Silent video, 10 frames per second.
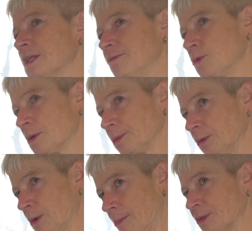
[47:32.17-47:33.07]
If you want to play
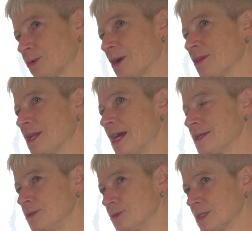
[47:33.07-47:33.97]
repertoire that
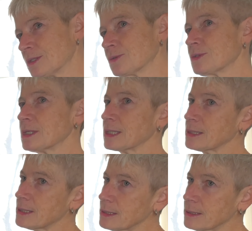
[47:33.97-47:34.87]
uses those
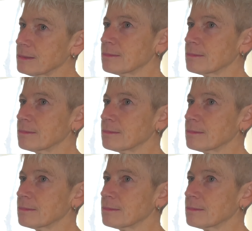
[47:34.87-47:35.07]
things,